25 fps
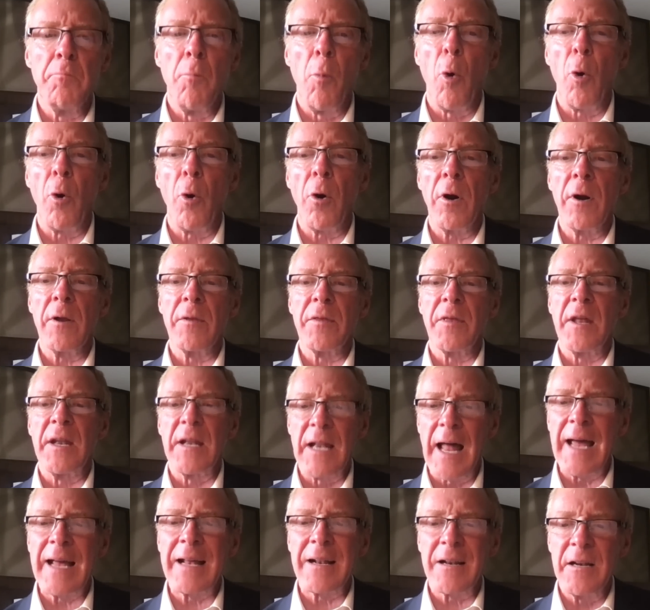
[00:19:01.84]
more than
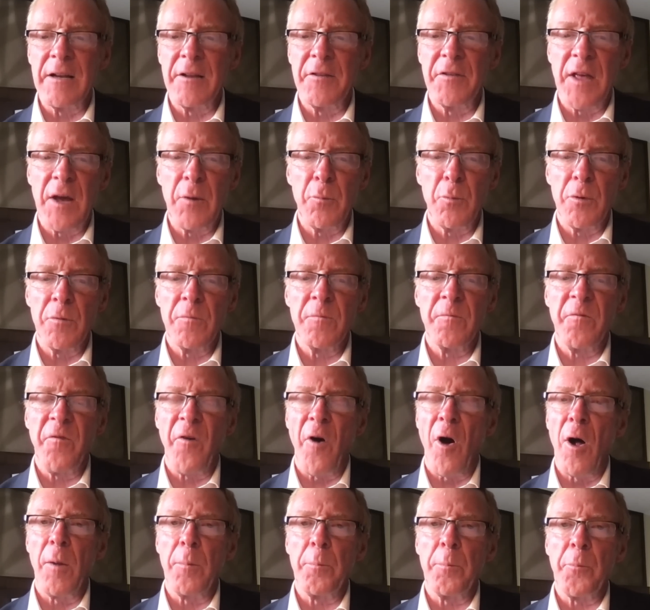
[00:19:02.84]
likely they would
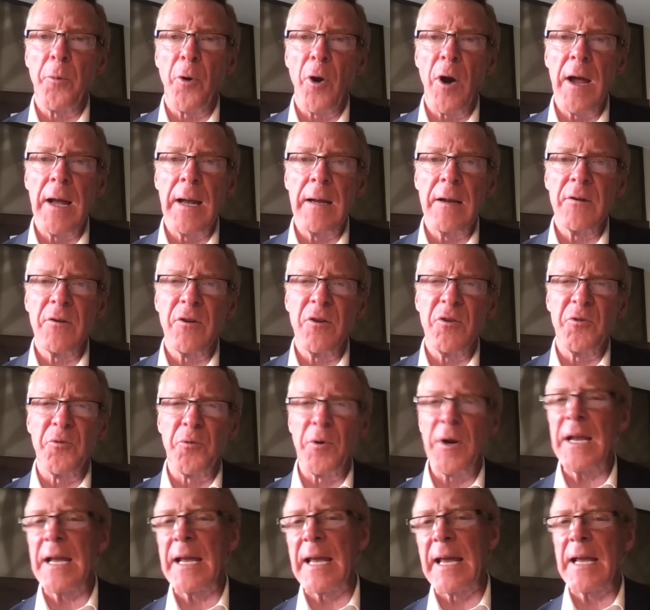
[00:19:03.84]
fall prey to
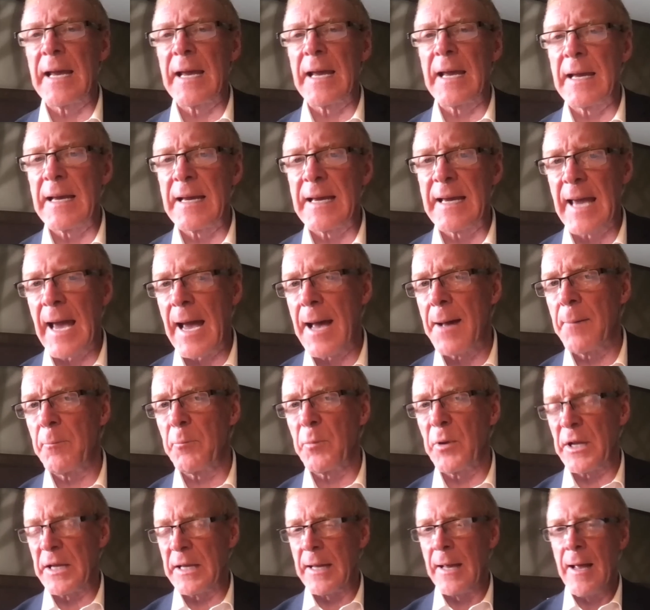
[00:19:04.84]
drinking,
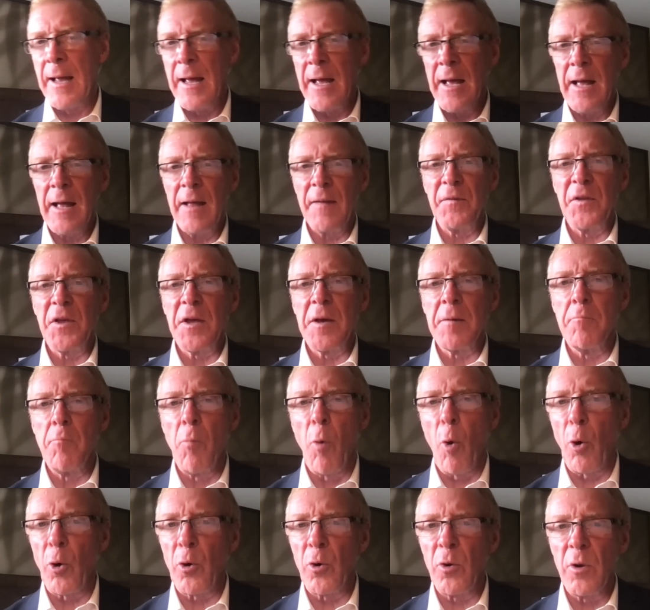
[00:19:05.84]
gambling, and the
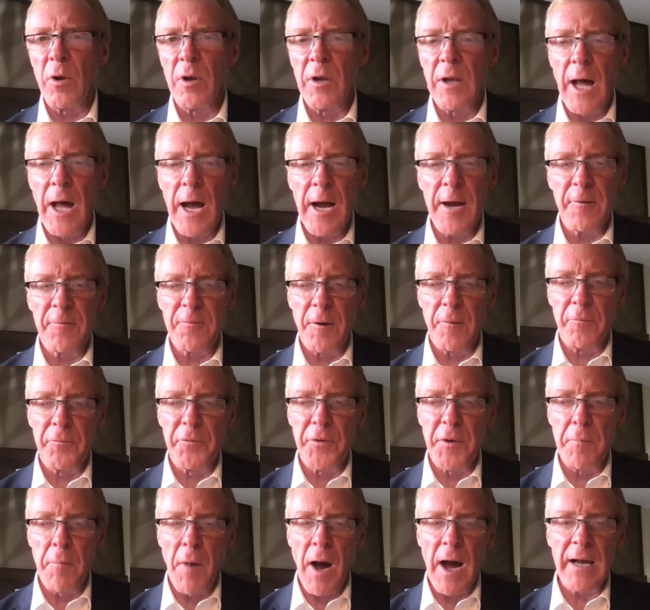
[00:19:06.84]
immoral life
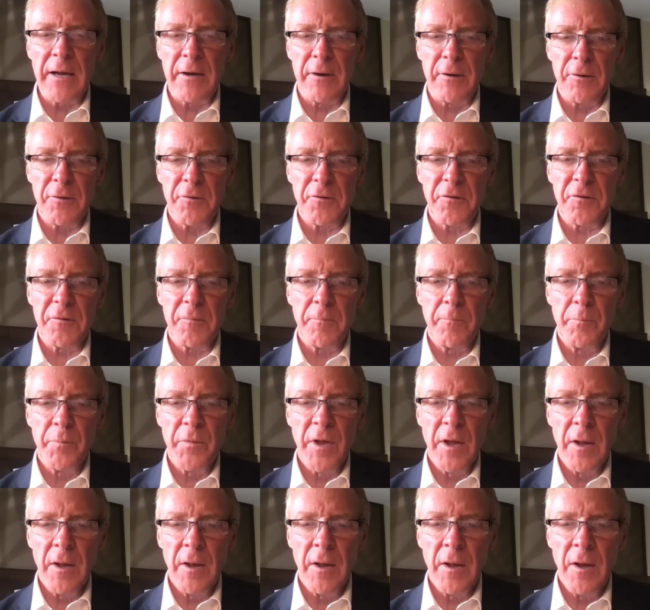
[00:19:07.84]
of the miners.
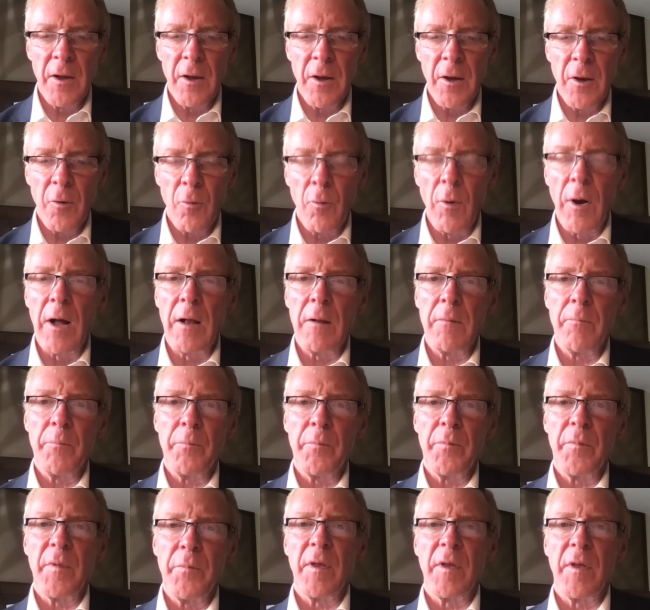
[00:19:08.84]

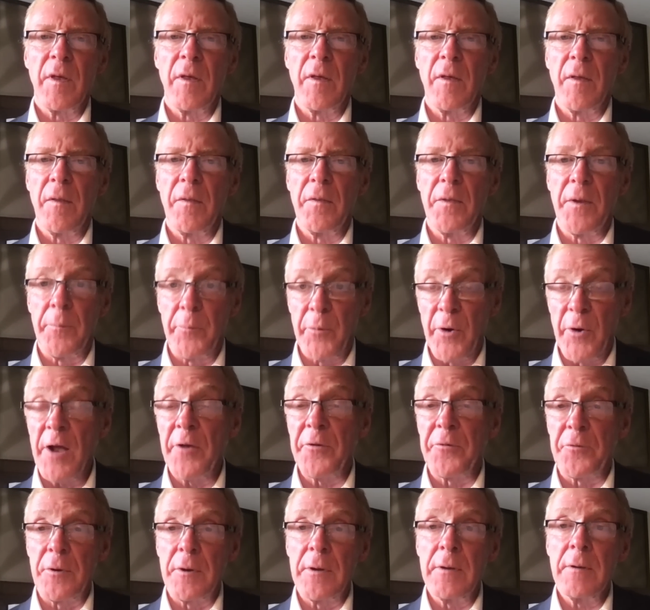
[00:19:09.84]
Well, the
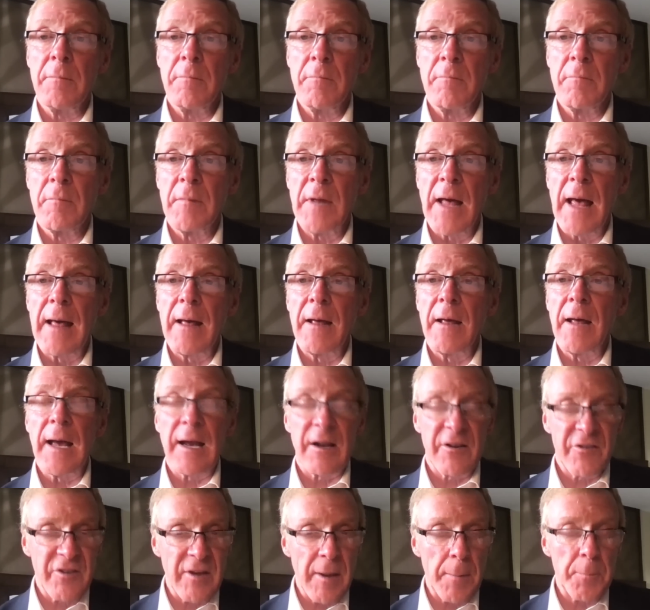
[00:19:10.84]
brethren
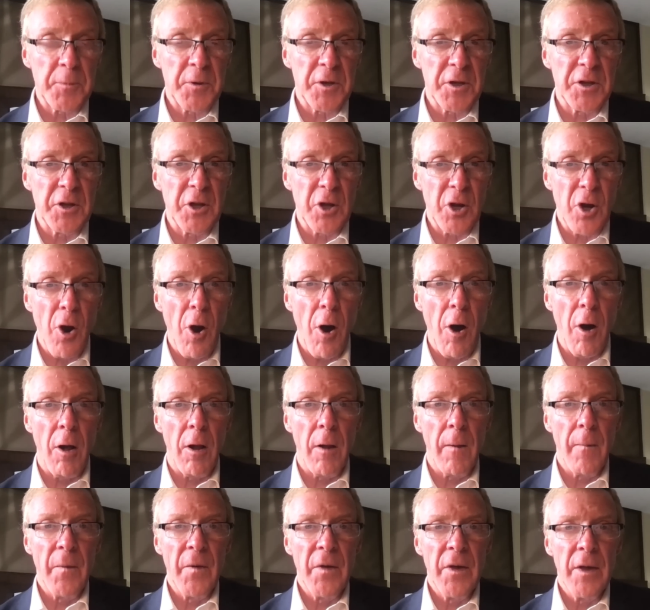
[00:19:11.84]
accepted the
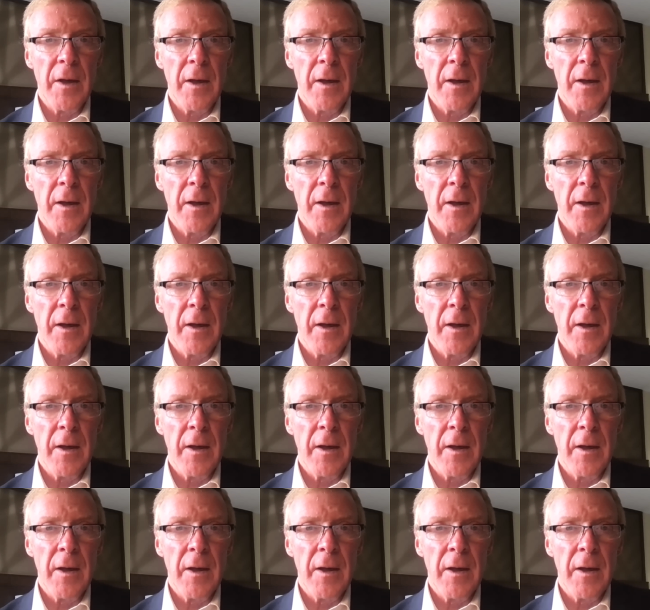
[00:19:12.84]
call.